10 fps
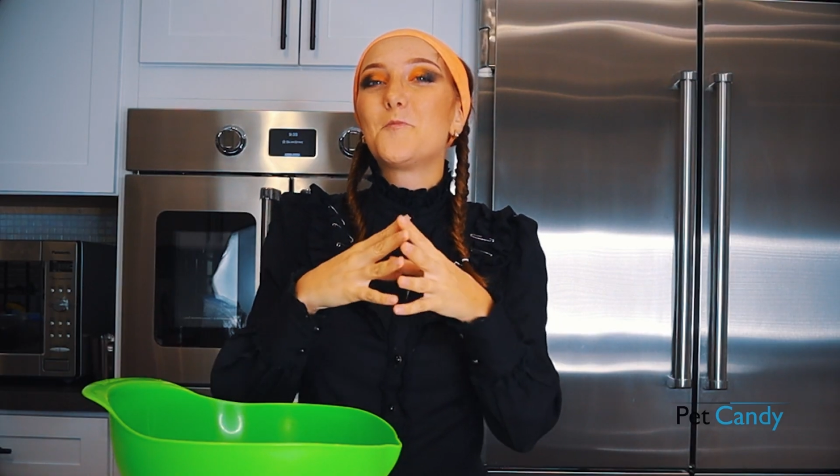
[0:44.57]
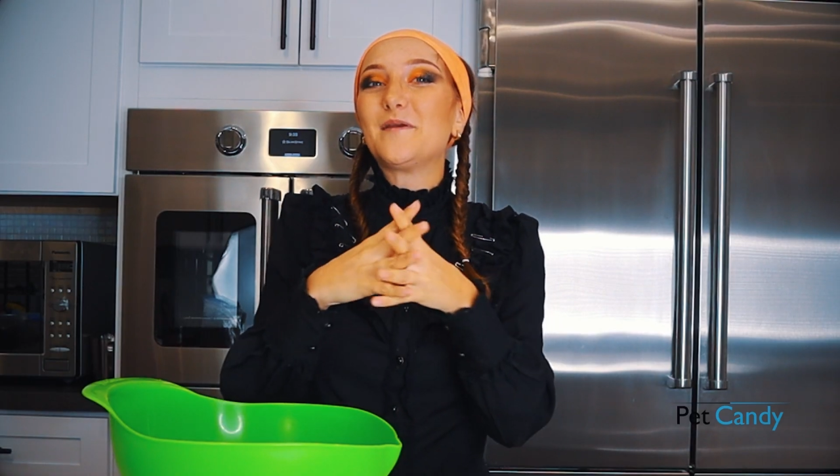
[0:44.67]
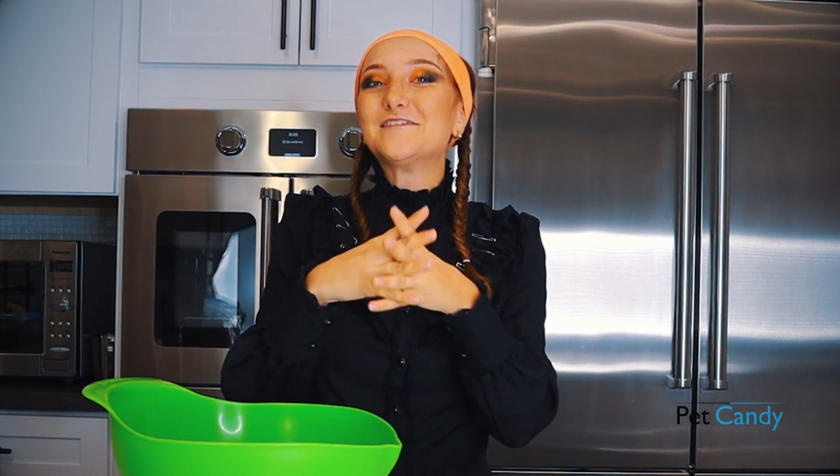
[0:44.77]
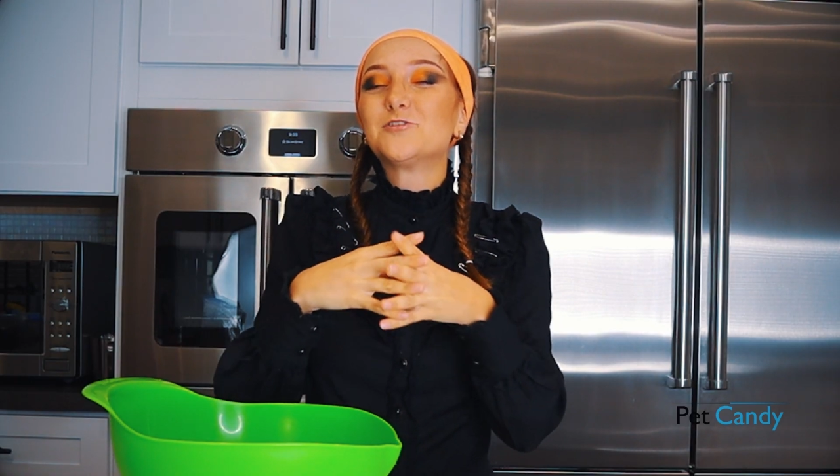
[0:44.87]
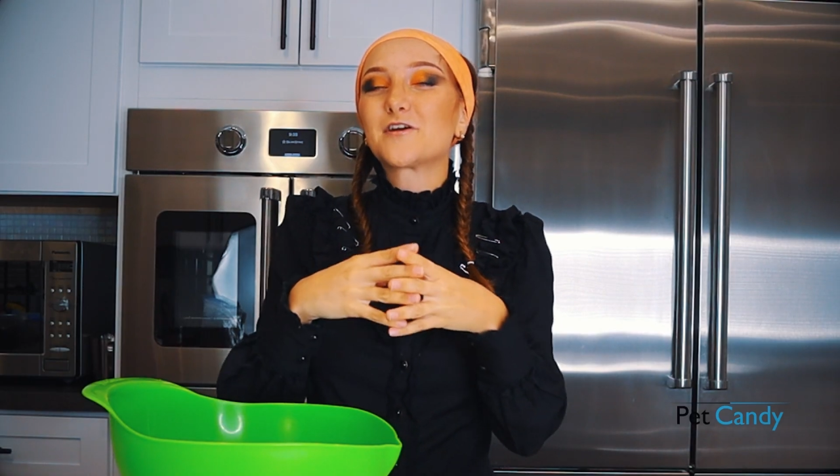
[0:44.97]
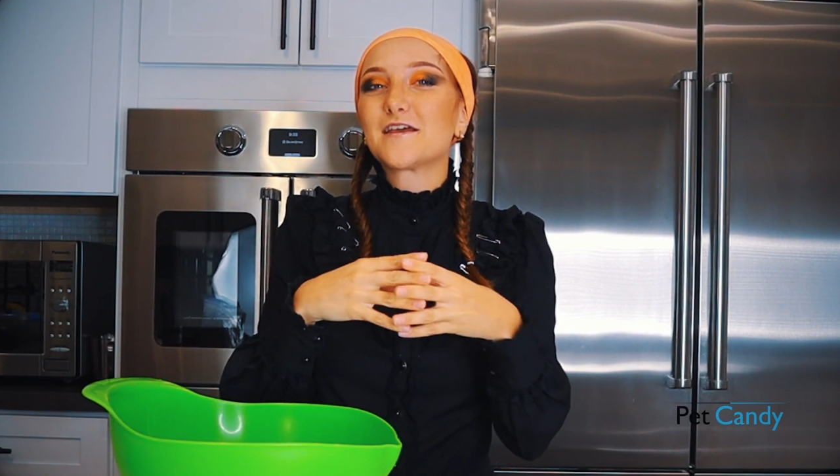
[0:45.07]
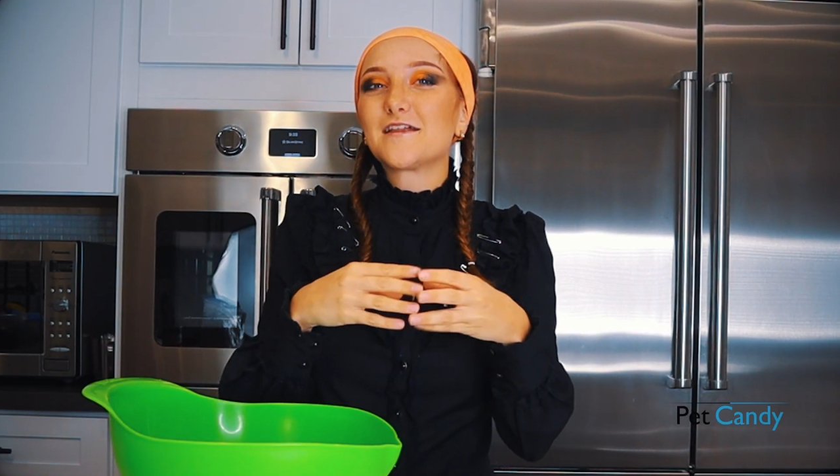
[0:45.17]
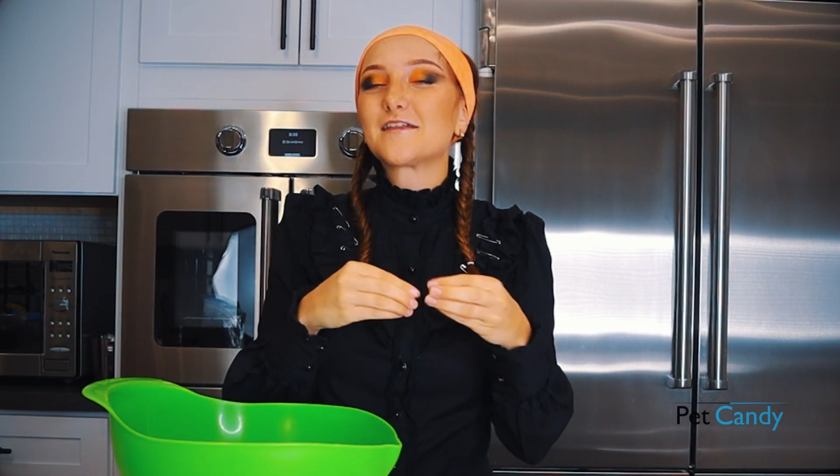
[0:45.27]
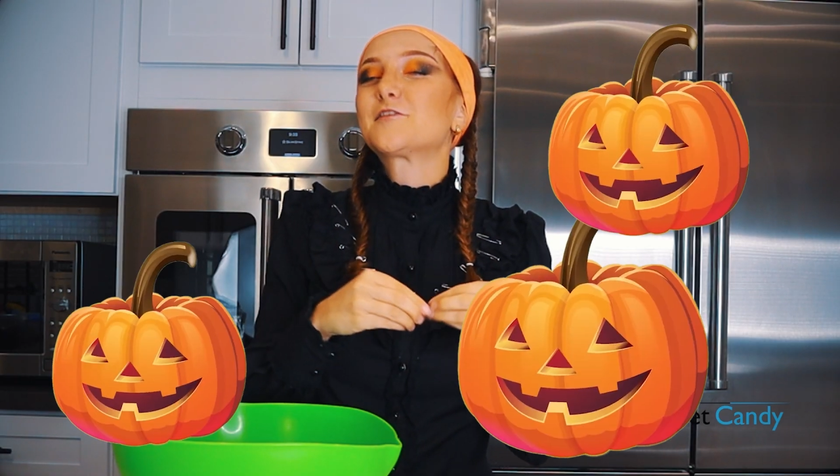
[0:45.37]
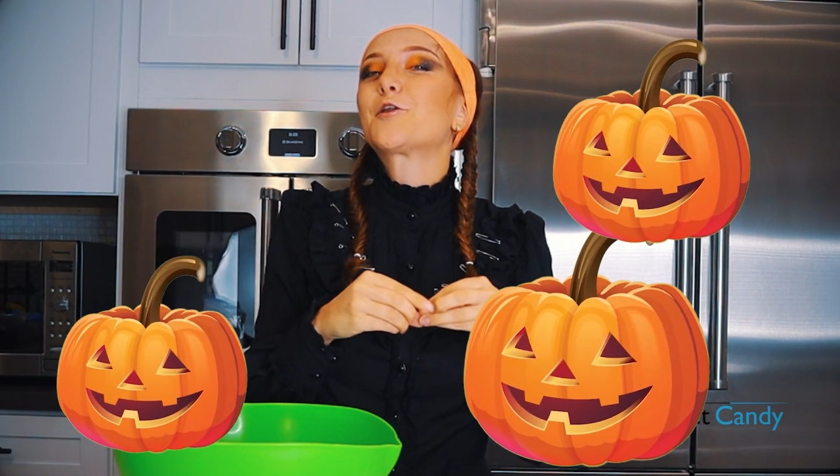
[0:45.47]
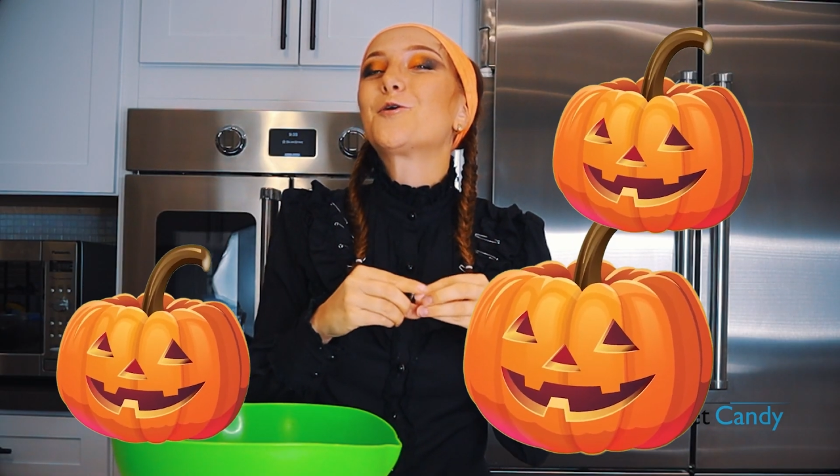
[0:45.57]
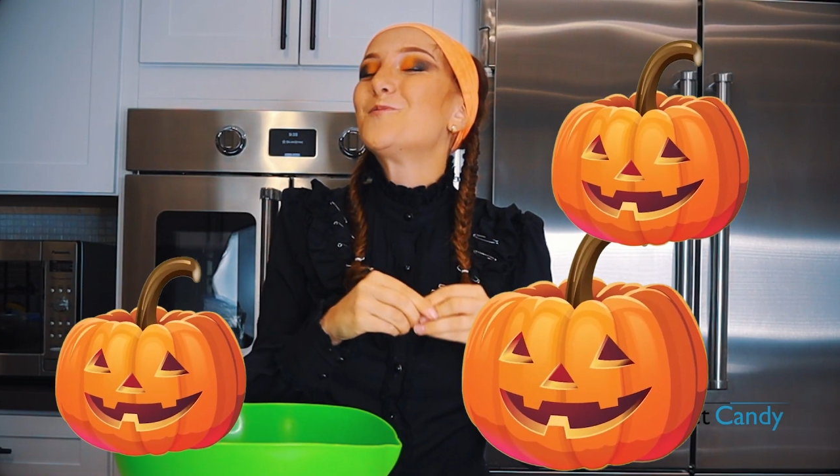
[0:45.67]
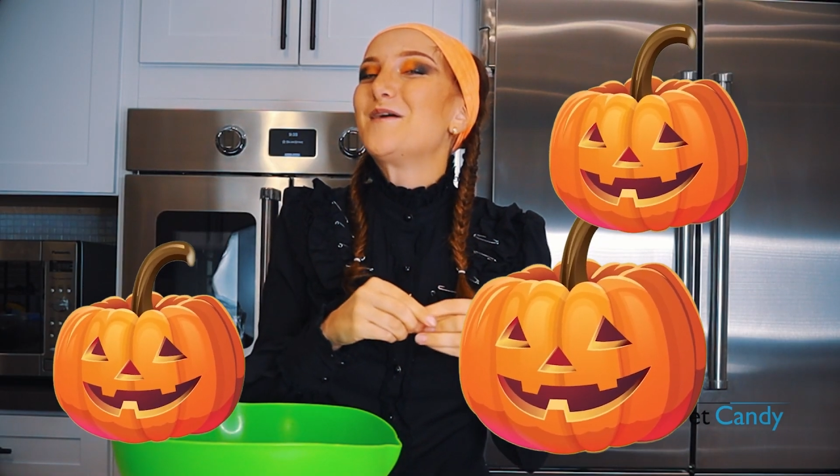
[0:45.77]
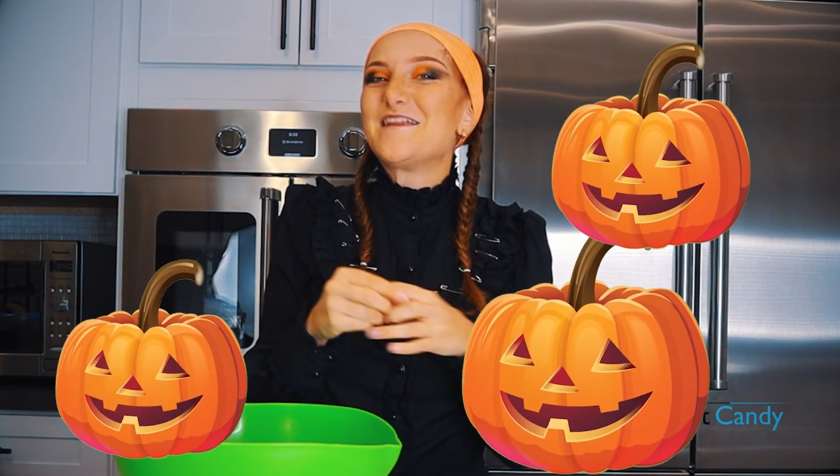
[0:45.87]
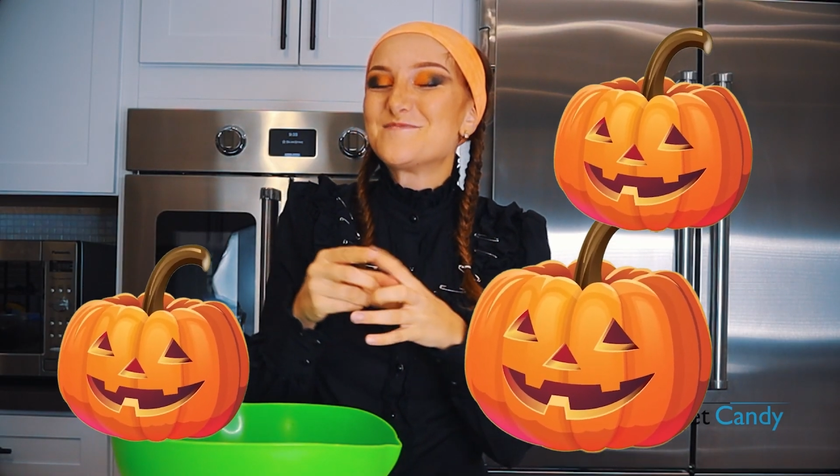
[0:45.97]
be looking like little
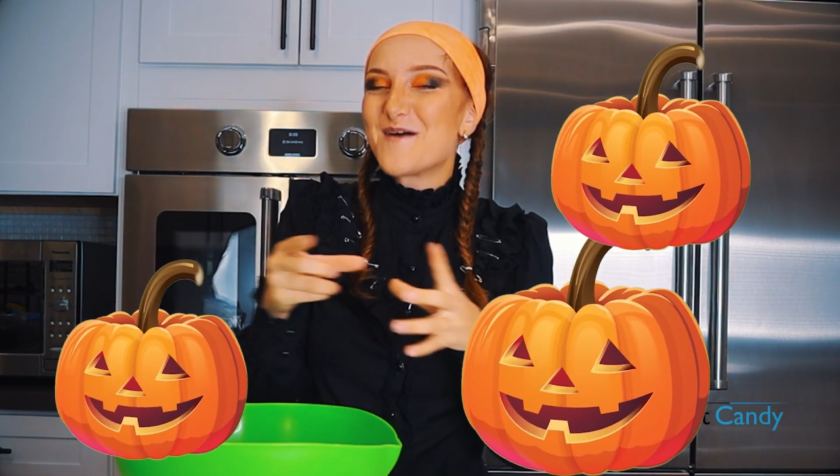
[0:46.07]
mini